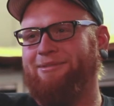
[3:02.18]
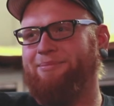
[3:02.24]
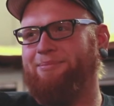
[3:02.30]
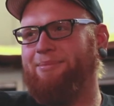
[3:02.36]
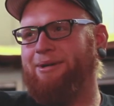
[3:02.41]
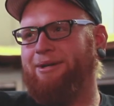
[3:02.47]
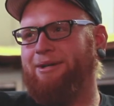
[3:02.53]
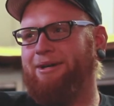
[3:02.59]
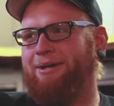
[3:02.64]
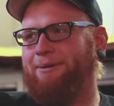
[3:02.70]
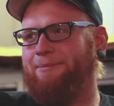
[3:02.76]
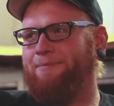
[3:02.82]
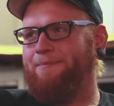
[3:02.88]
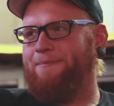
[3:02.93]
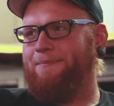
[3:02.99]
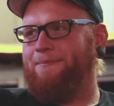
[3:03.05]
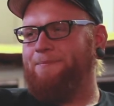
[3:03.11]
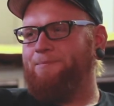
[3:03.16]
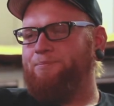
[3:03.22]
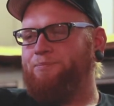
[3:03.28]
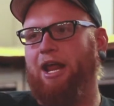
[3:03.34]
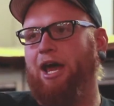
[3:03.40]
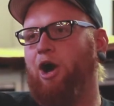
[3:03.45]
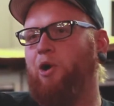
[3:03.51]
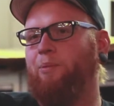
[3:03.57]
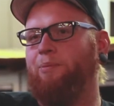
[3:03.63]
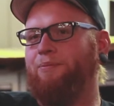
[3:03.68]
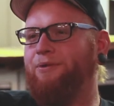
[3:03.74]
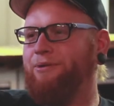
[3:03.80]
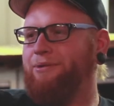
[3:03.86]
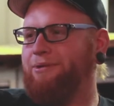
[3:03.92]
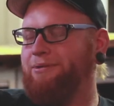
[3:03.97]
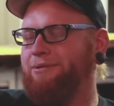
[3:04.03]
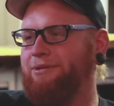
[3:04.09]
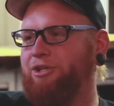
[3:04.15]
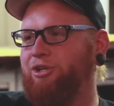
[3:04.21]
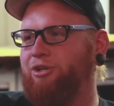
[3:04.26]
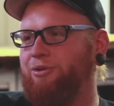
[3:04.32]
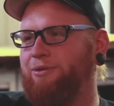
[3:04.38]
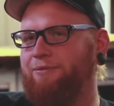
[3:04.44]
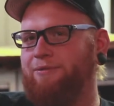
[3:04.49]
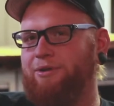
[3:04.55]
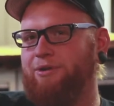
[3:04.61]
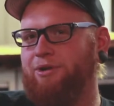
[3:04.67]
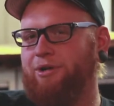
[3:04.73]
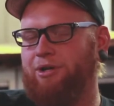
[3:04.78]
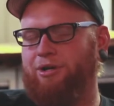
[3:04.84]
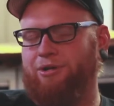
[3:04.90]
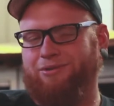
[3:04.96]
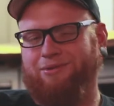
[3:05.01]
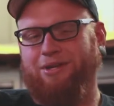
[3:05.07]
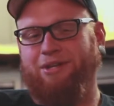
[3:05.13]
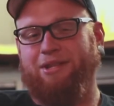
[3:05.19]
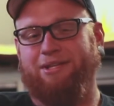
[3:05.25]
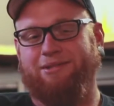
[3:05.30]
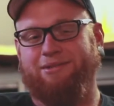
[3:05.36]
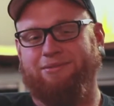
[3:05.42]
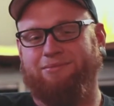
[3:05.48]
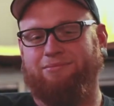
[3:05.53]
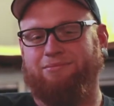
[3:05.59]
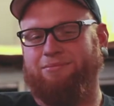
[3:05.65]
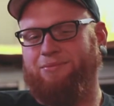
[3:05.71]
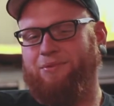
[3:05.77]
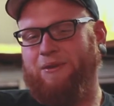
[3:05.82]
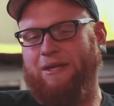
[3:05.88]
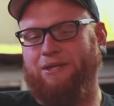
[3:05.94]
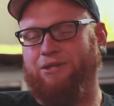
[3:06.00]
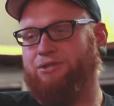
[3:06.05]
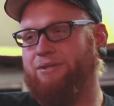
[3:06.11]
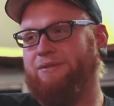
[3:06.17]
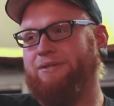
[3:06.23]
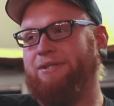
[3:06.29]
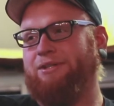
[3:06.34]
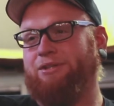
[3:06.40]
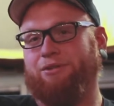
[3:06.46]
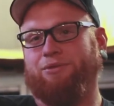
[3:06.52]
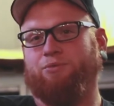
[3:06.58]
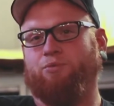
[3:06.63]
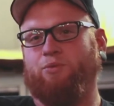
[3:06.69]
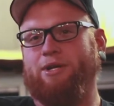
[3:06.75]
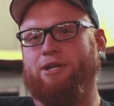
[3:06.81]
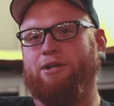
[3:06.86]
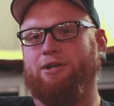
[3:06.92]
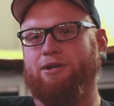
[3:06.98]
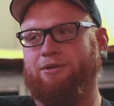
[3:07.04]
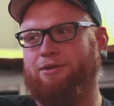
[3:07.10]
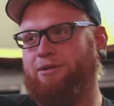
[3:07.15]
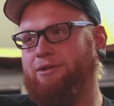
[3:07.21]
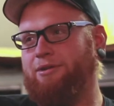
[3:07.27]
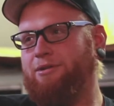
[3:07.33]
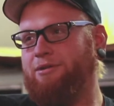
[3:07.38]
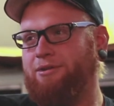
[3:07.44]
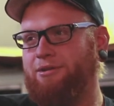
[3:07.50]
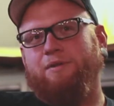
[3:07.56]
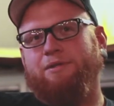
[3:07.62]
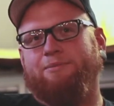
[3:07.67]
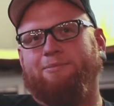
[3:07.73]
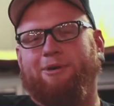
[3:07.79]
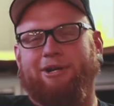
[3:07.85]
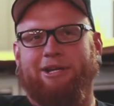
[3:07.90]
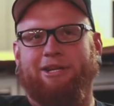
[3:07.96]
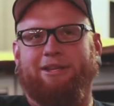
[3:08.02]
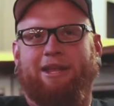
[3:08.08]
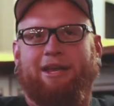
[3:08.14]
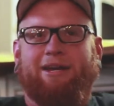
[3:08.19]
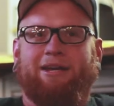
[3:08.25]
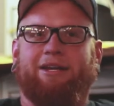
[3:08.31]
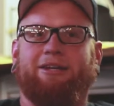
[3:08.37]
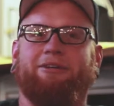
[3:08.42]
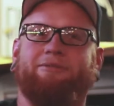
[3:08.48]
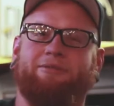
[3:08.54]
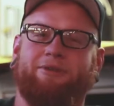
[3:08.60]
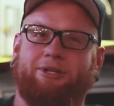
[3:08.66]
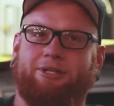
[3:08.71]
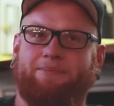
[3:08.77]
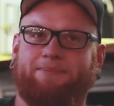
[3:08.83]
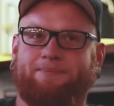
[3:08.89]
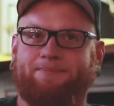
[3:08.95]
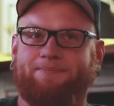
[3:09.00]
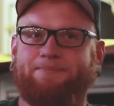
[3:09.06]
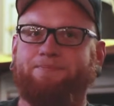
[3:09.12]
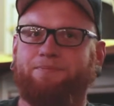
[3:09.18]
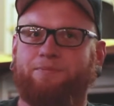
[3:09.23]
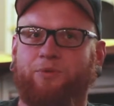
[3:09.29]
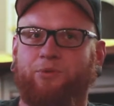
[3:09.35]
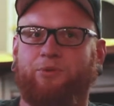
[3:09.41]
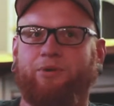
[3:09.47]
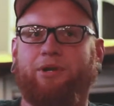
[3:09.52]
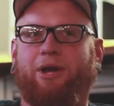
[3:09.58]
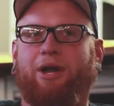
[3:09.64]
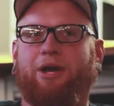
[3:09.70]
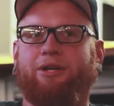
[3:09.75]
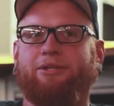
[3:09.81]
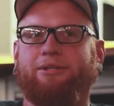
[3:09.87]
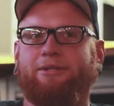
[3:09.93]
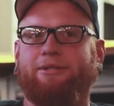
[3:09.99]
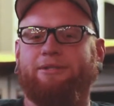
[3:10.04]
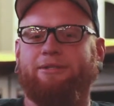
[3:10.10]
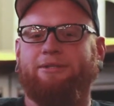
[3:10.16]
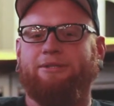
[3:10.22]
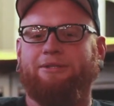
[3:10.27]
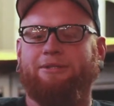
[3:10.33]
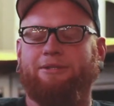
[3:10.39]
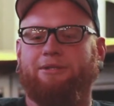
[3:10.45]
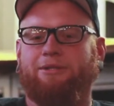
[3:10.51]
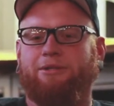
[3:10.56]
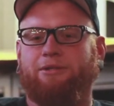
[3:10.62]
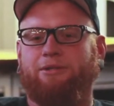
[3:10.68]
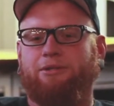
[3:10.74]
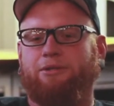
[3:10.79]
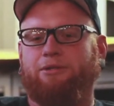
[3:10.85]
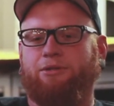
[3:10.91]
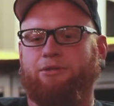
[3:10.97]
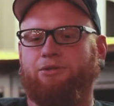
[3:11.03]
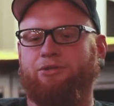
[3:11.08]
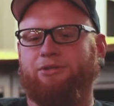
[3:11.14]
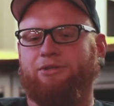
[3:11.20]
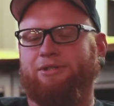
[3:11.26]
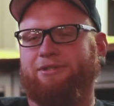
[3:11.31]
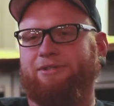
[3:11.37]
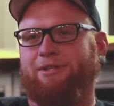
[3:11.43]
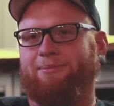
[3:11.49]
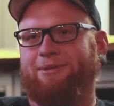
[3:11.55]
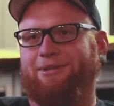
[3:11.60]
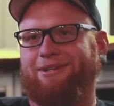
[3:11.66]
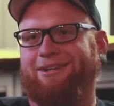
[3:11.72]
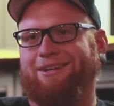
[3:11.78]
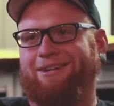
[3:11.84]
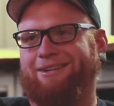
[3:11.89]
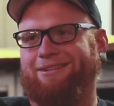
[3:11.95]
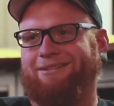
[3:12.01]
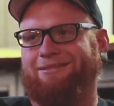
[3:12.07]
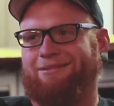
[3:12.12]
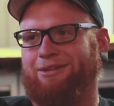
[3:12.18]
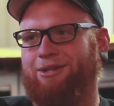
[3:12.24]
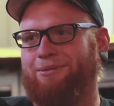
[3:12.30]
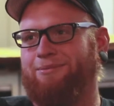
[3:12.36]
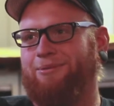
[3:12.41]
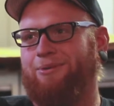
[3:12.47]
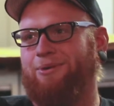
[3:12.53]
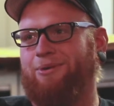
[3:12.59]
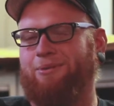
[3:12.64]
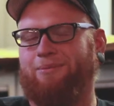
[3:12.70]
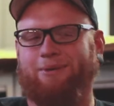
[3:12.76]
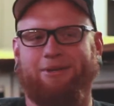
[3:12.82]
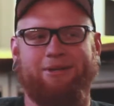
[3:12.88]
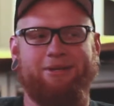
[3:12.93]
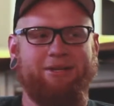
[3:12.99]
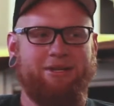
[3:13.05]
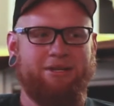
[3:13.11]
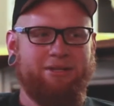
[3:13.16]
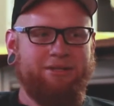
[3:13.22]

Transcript: But I hope to, you know, the viewer goes, oh, that's interesting or weird, or sparking that kind of reaction is usually something I look for. But,